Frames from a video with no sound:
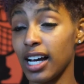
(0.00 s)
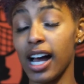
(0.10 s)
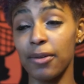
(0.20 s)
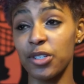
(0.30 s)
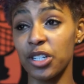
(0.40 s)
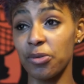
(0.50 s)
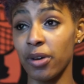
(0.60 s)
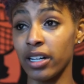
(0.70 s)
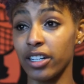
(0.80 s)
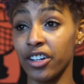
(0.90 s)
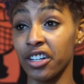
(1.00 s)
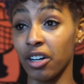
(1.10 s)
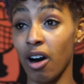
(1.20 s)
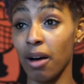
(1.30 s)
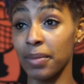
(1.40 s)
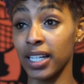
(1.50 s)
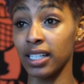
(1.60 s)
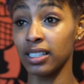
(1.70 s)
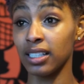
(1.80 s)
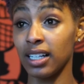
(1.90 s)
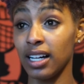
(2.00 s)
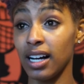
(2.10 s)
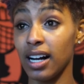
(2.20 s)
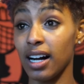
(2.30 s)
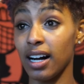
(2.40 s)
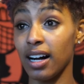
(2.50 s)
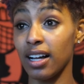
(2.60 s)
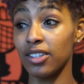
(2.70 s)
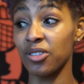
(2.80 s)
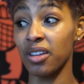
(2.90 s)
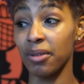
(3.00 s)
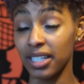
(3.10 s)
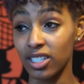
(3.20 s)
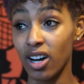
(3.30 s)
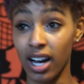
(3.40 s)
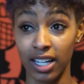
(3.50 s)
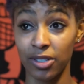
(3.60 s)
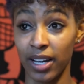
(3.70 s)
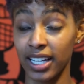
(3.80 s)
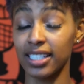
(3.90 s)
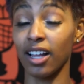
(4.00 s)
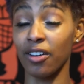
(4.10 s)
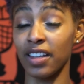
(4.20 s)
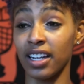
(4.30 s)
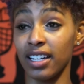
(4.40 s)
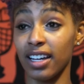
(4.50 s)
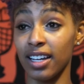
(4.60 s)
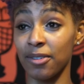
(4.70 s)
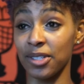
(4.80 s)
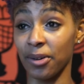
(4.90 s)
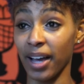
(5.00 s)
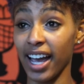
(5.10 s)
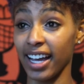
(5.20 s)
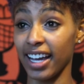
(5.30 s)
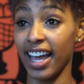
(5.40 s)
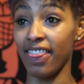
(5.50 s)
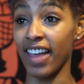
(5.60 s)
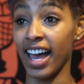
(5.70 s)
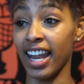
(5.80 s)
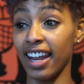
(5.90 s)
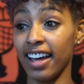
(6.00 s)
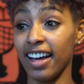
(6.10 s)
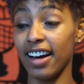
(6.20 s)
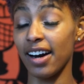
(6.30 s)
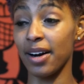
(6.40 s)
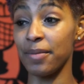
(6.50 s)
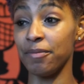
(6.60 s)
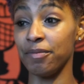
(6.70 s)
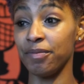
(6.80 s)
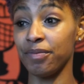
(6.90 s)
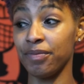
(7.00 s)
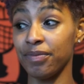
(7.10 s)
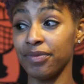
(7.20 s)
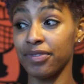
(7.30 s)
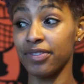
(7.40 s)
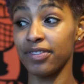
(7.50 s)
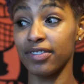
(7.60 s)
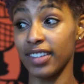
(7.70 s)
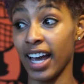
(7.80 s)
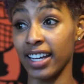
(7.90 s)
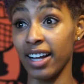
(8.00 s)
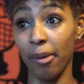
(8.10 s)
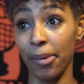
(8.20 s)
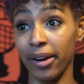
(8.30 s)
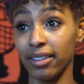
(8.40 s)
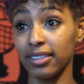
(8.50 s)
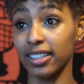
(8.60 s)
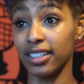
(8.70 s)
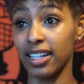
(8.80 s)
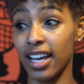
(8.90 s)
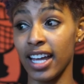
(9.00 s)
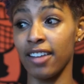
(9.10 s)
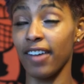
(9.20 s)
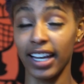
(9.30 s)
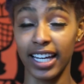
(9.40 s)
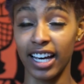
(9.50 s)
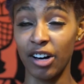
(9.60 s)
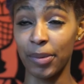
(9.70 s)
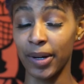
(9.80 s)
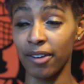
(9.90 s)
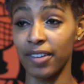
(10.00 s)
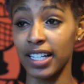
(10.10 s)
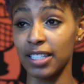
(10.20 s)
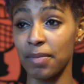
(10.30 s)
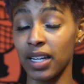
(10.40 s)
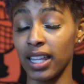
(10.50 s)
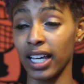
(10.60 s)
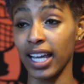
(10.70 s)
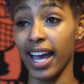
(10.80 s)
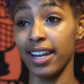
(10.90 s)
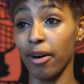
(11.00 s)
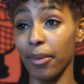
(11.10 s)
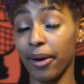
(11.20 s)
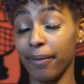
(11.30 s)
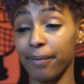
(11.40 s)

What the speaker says: I would just want her to call me so that we could talk, so I could tell her that it was okay and that I could help her. And if I can't help her, I'll find somebody that can help her.